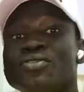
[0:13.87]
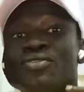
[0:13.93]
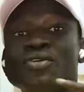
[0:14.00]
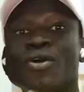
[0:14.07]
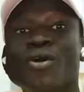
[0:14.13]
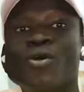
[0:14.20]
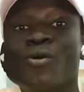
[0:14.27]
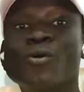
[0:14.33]

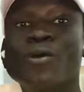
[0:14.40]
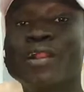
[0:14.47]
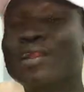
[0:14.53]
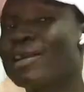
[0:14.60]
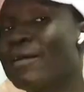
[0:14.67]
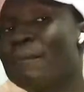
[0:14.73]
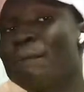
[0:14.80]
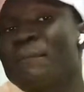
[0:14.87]
Yo,
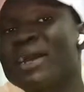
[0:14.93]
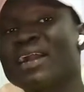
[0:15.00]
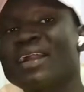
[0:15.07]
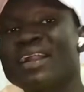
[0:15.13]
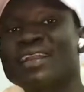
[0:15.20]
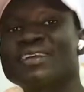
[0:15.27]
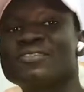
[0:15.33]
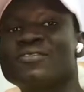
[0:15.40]
welcome back
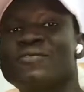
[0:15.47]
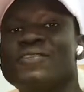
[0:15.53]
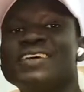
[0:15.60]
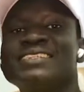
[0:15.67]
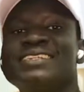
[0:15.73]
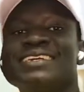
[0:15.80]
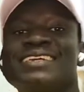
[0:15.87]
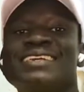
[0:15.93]
again to
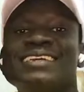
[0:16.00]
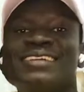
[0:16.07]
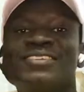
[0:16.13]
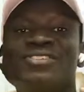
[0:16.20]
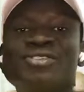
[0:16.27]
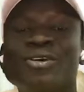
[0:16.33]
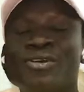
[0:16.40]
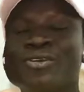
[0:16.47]
Face the King
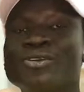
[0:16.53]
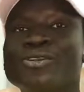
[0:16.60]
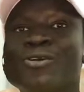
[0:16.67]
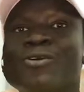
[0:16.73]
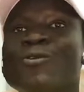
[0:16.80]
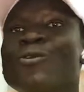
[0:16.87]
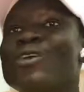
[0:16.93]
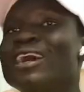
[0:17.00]
show. You know
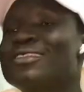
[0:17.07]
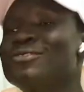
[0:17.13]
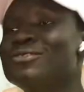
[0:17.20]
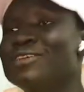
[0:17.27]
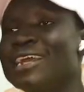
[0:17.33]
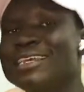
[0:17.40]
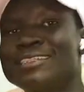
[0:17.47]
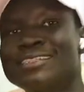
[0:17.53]
who got you
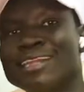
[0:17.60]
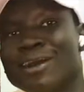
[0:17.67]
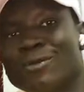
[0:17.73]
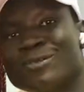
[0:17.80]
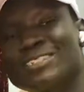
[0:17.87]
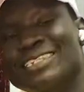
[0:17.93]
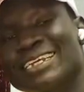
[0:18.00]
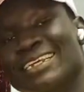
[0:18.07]
right now.
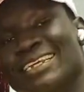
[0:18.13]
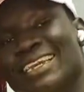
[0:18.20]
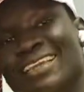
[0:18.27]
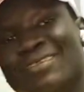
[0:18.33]
It's the king